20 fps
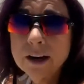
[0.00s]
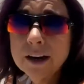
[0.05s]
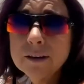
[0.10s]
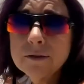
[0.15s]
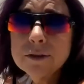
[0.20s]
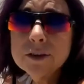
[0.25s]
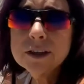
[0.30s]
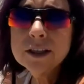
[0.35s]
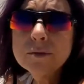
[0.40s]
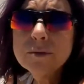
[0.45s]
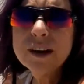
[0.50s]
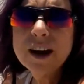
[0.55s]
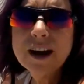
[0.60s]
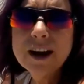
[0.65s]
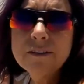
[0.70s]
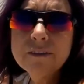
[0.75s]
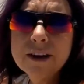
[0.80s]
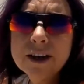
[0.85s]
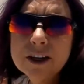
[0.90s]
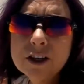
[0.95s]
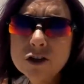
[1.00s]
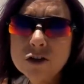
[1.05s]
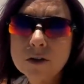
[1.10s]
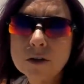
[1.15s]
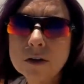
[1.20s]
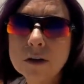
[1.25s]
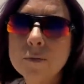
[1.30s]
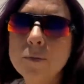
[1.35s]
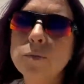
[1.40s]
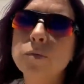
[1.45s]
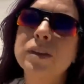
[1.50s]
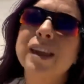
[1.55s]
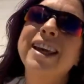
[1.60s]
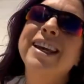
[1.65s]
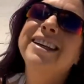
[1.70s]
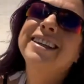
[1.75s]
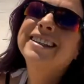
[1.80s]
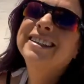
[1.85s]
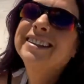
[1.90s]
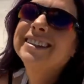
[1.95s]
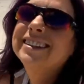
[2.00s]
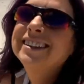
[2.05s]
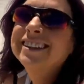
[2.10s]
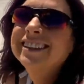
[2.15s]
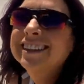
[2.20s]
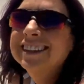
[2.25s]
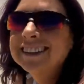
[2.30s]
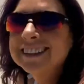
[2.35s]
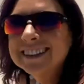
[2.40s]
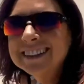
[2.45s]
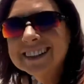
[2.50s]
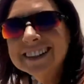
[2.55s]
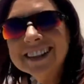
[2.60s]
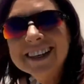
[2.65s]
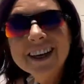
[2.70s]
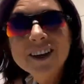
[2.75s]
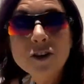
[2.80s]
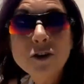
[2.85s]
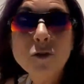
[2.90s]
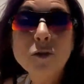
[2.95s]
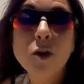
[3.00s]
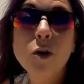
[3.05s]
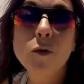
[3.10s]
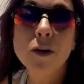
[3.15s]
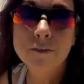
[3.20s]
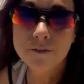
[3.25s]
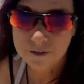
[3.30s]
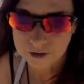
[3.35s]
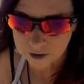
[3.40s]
I never seem to have extra. Gotta grow it